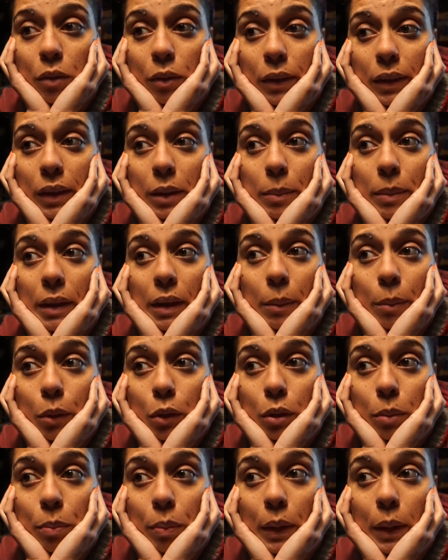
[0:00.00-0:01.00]
really be able
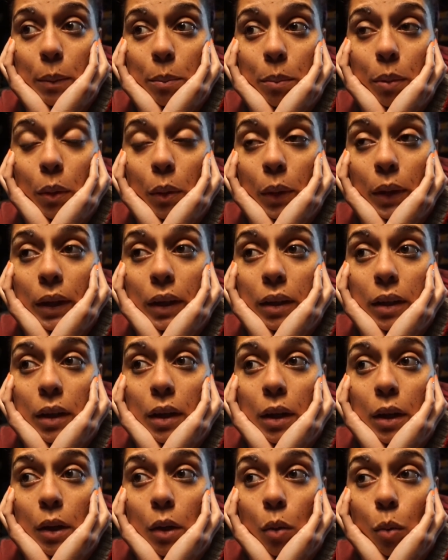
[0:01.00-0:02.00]
to pinpoint
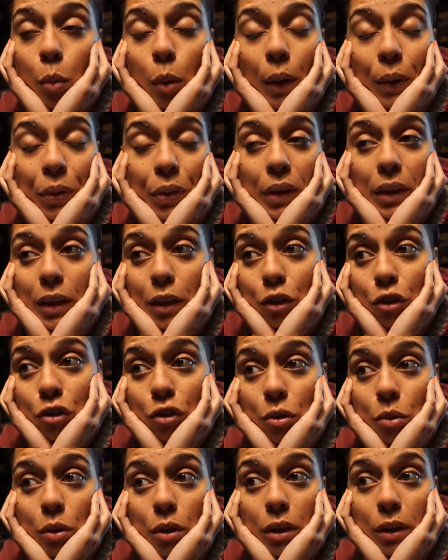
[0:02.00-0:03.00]
what the
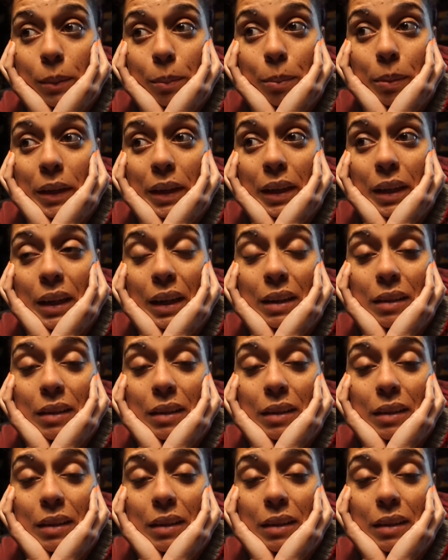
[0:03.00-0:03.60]
issue could be.